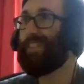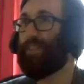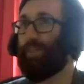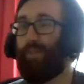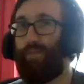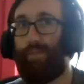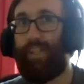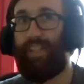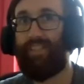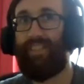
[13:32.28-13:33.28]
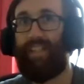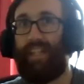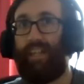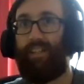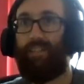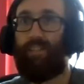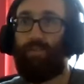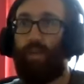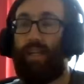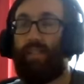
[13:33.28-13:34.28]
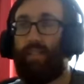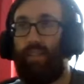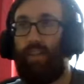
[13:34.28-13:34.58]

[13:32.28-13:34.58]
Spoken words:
tough one for me because when